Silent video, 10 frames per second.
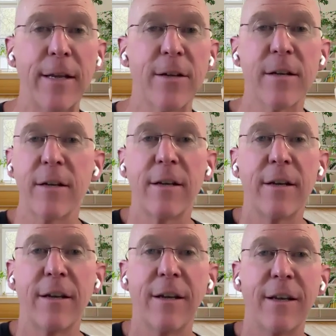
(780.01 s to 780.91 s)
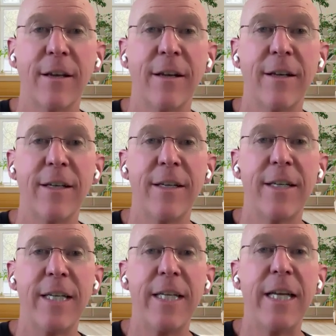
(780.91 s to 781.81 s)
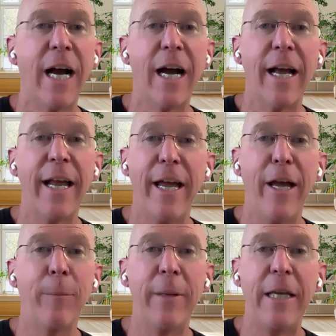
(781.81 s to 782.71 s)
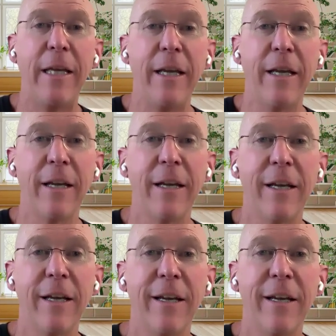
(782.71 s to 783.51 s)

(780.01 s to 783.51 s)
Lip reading: is TIME.